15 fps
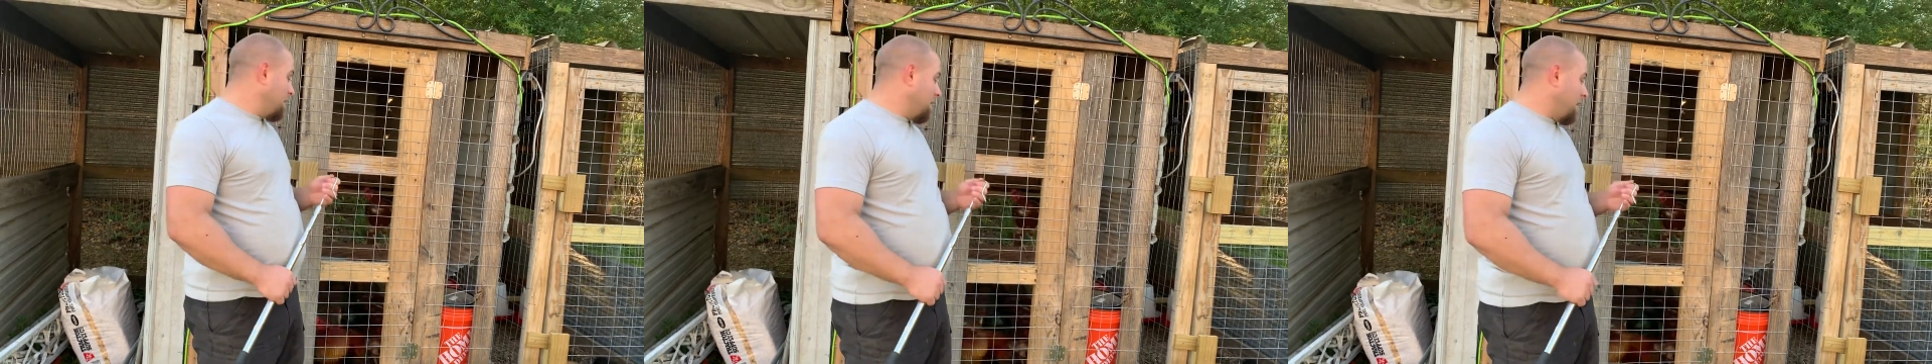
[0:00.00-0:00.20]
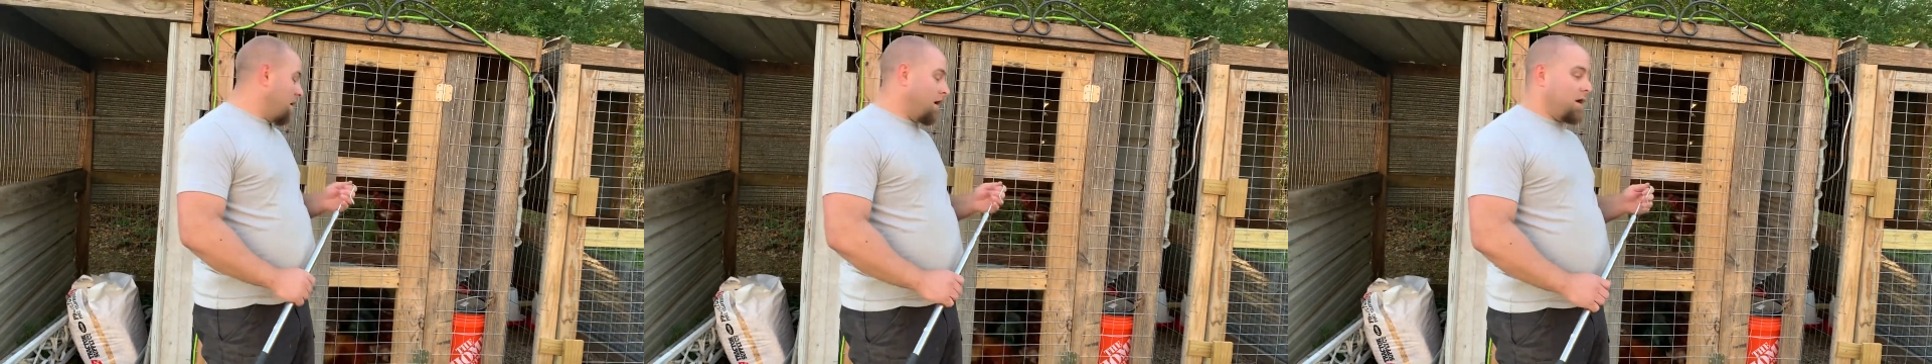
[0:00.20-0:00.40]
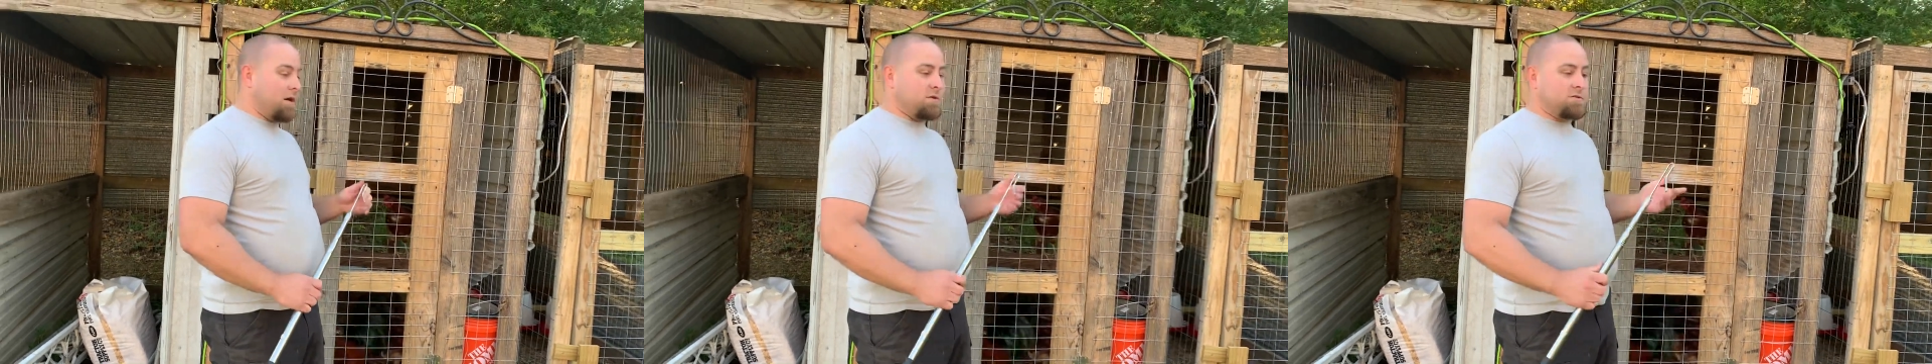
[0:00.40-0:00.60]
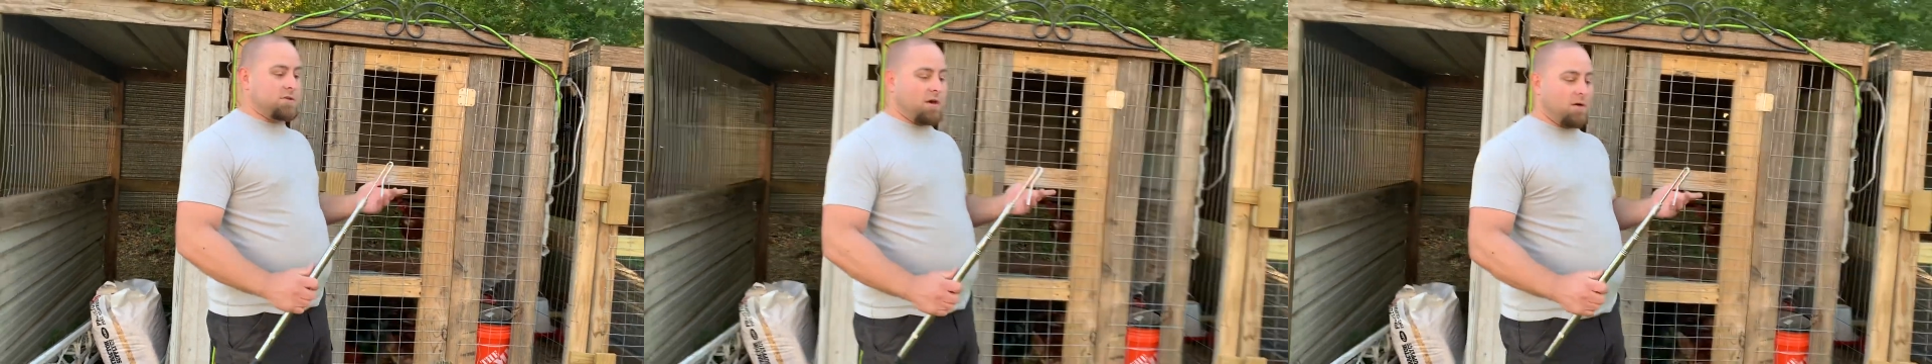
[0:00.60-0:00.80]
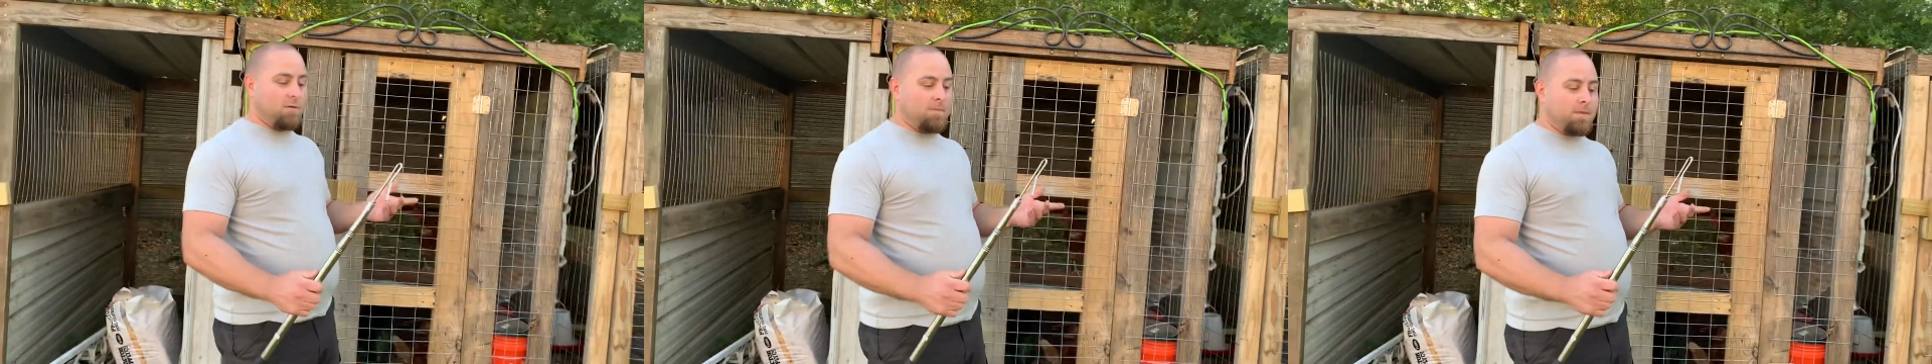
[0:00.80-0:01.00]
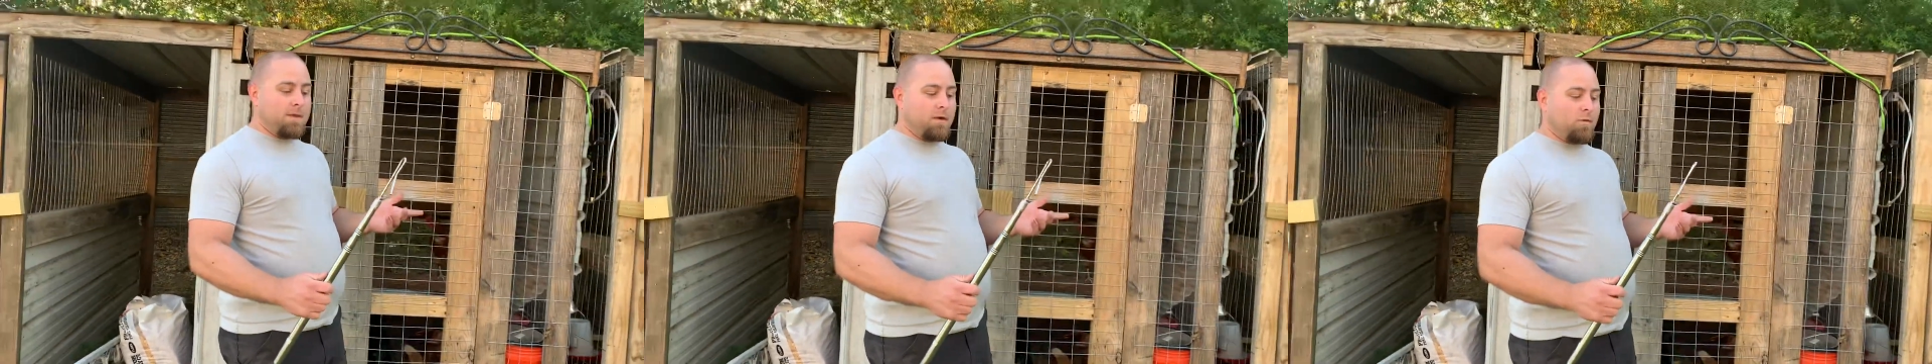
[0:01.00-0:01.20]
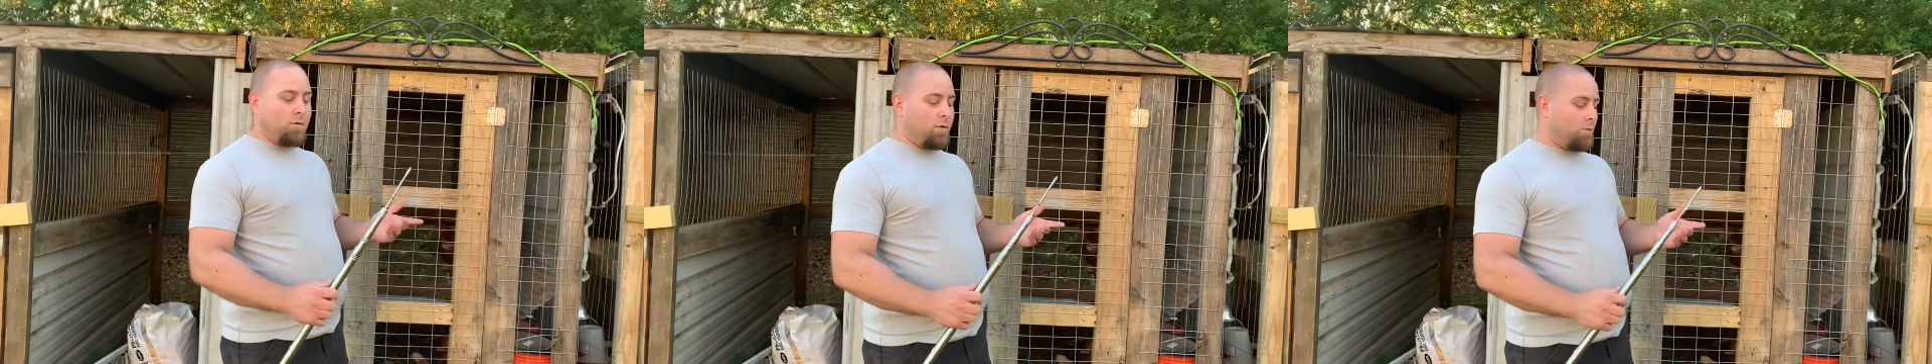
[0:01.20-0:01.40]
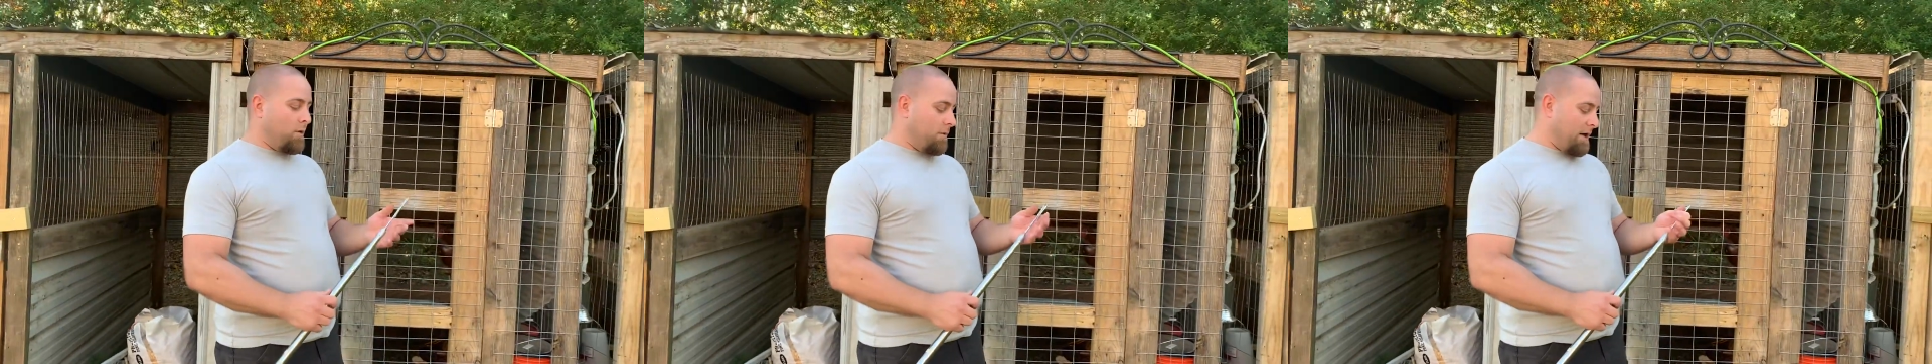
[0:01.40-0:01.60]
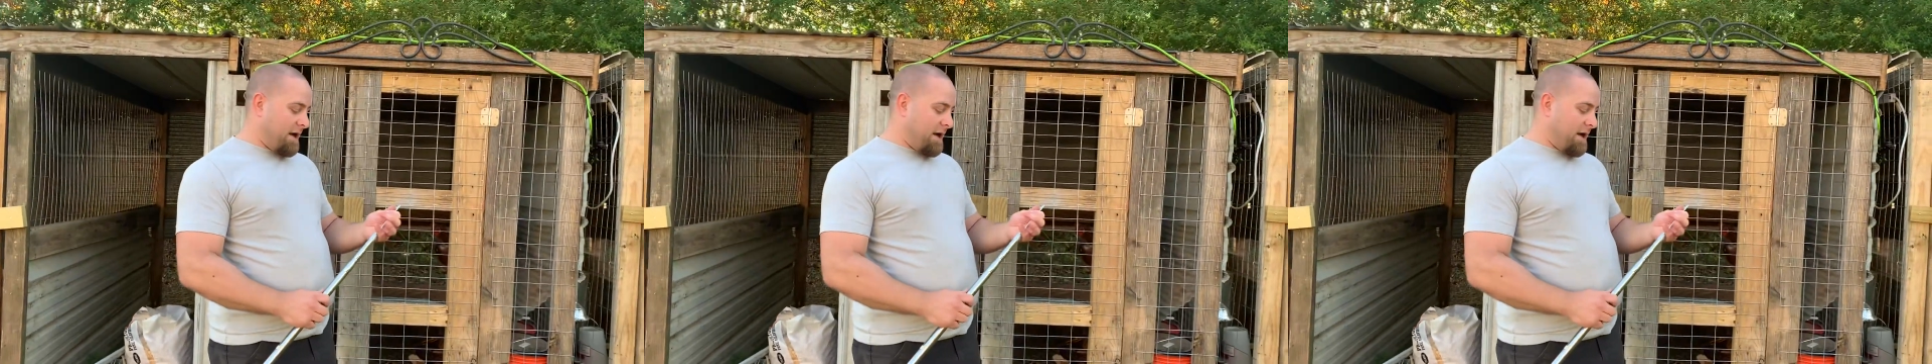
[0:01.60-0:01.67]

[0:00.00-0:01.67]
Uh, so what, what,